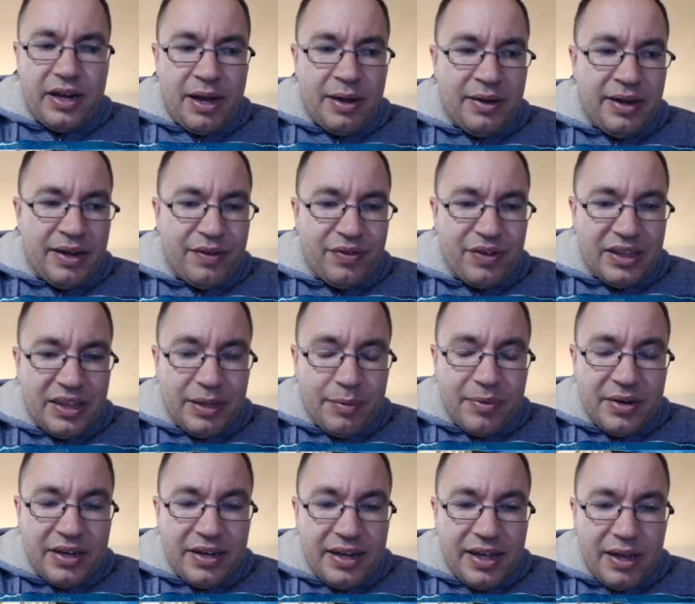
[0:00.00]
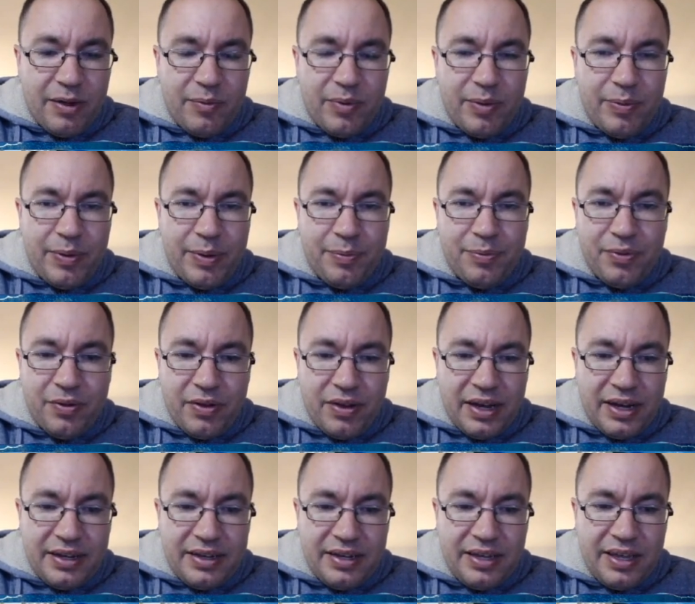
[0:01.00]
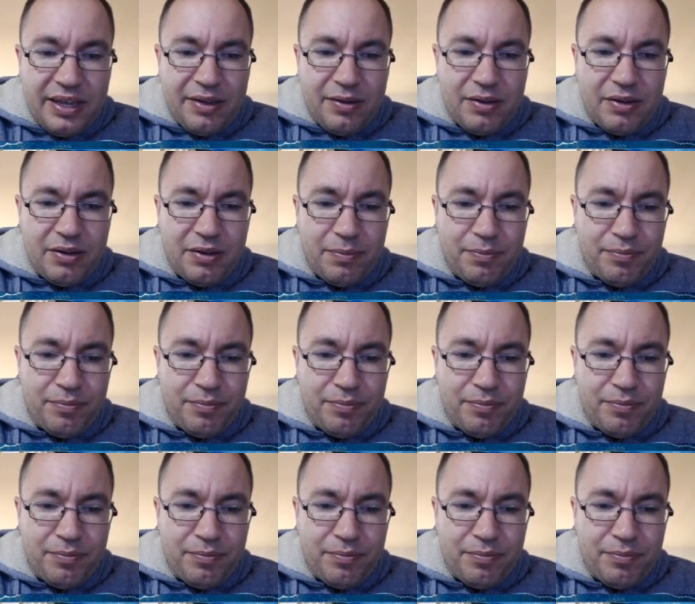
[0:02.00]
I definitely limited to how many people I take